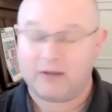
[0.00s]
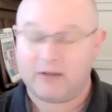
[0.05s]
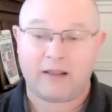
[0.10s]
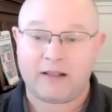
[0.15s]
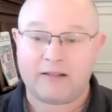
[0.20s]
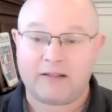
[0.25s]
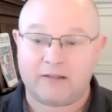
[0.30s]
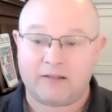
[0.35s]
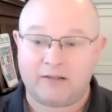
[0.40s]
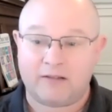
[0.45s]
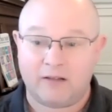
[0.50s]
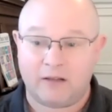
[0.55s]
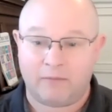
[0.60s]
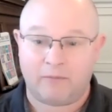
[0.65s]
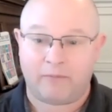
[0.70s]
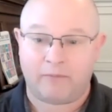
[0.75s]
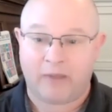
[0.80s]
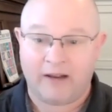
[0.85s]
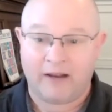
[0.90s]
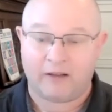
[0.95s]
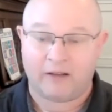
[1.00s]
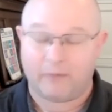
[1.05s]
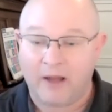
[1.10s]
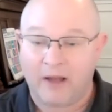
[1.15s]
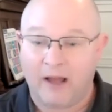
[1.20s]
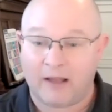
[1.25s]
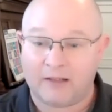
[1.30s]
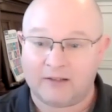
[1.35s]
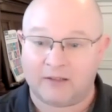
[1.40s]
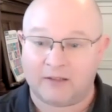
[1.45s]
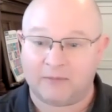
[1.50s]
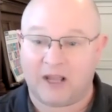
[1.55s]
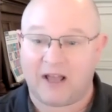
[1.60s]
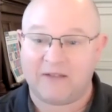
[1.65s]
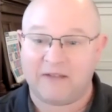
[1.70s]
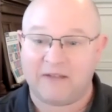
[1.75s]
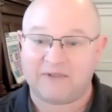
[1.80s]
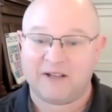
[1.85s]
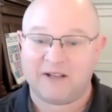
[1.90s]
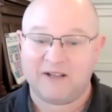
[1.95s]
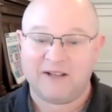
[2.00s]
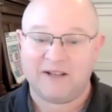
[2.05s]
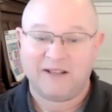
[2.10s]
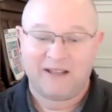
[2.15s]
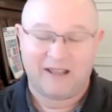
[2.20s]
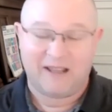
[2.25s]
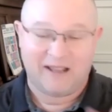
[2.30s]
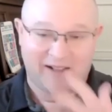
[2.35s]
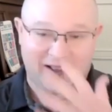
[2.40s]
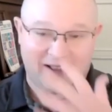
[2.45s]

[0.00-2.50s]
Yeah, that's pain in the butt sometimes and a